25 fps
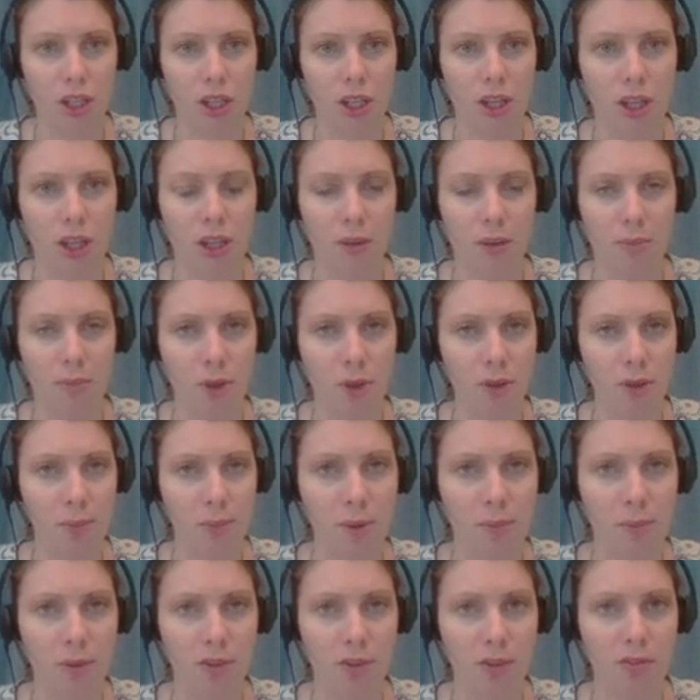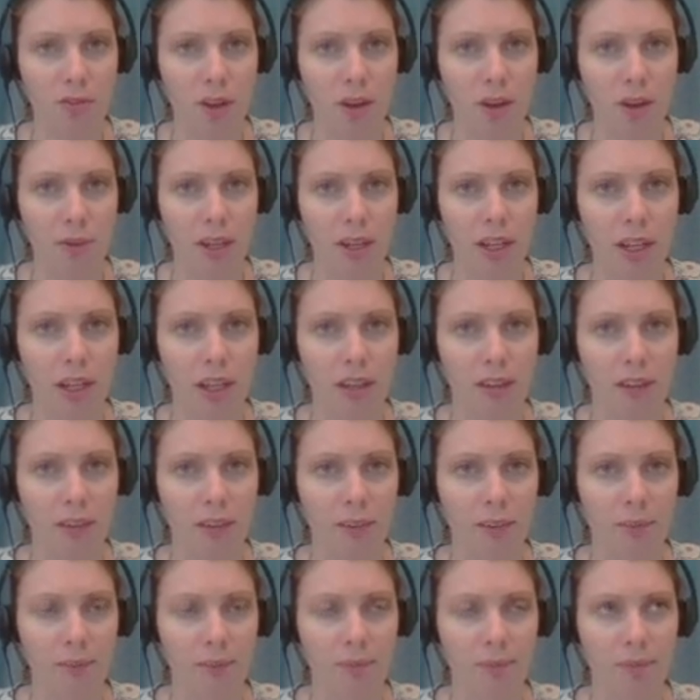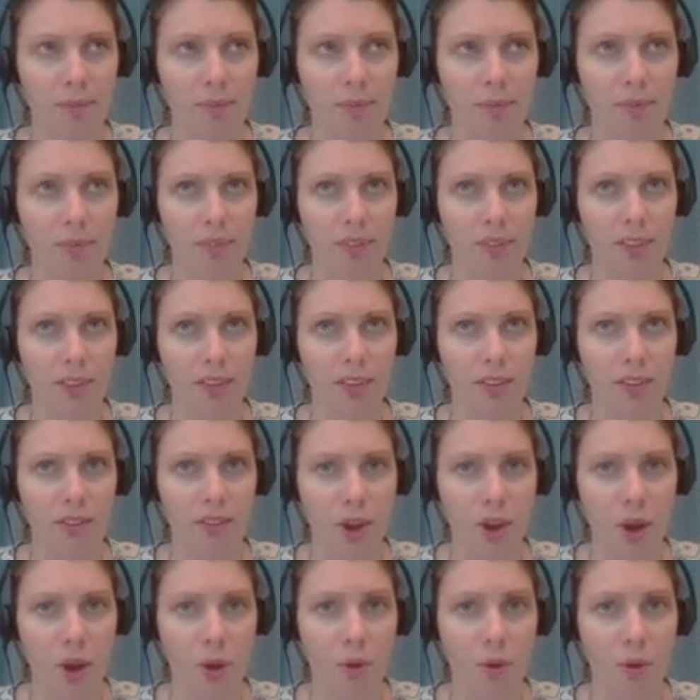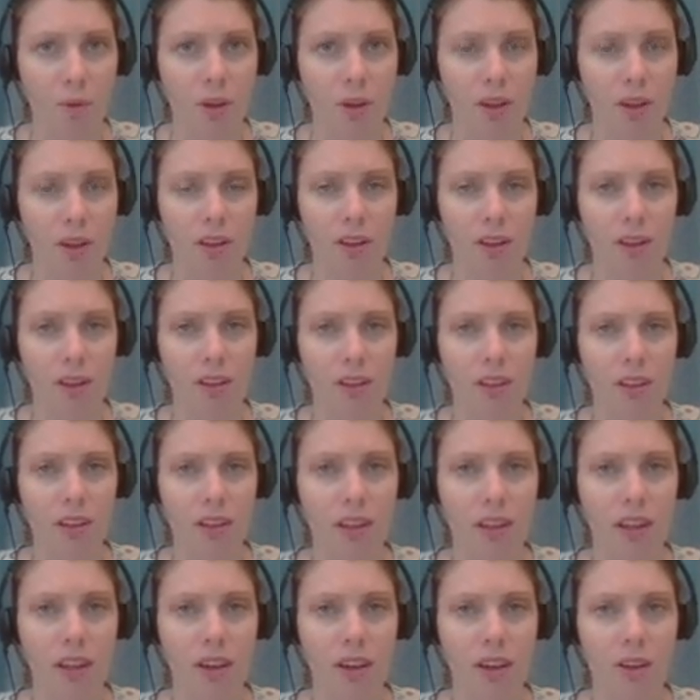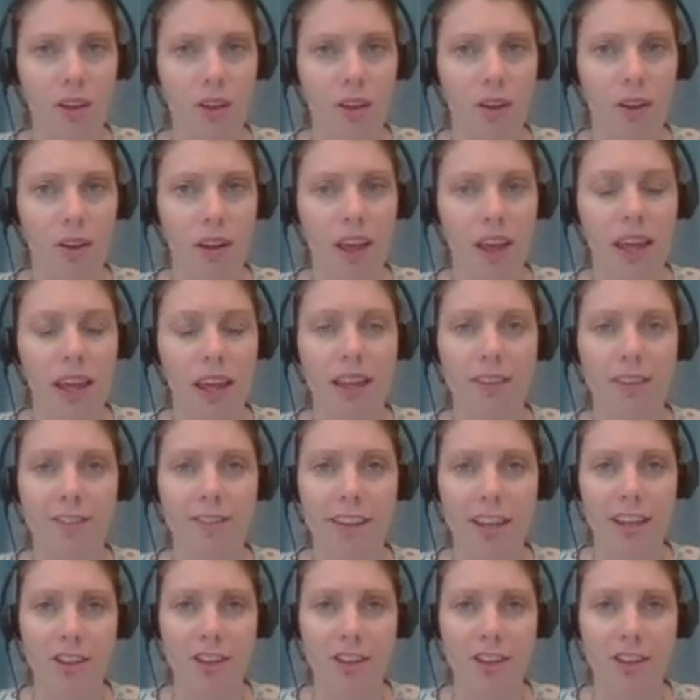Most people do not want to hear no. And if they do